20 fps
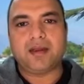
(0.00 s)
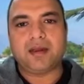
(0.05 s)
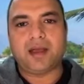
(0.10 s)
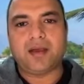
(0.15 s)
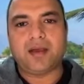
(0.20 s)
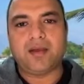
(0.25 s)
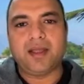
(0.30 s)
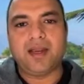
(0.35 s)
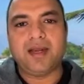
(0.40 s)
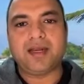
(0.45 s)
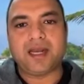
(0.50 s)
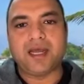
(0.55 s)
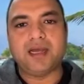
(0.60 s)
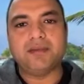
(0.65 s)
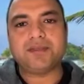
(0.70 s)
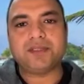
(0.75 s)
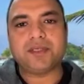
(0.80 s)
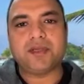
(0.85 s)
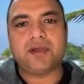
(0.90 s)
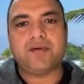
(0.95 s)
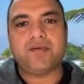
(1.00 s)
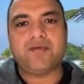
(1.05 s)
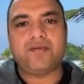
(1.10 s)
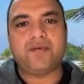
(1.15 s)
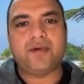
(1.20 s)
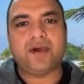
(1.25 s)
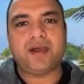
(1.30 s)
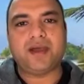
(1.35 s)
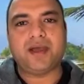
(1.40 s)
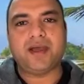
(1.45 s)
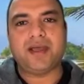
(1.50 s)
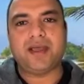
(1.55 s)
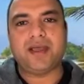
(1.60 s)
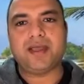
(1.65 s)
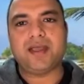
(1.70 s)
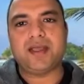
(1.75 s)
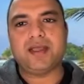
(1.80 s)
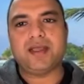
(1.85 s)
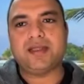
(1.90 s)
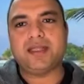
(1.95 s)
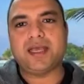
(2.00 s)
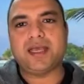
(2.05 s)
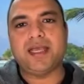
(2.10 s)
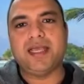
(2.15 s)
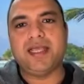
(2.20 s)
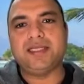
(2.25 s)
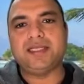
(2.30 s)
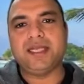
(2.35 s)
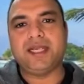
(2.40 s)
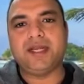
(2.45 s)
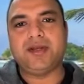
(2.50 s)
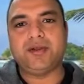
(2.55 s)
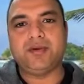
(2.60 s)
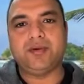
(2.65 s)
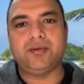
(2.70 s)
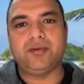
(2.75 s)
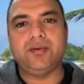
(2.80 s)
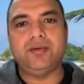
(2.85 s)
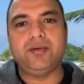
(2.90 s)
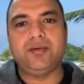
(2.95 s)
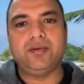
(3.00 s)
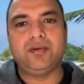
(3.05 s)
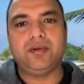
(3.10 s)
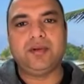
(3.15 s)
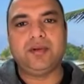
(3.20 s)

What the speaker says: Now, in terms of the EC2,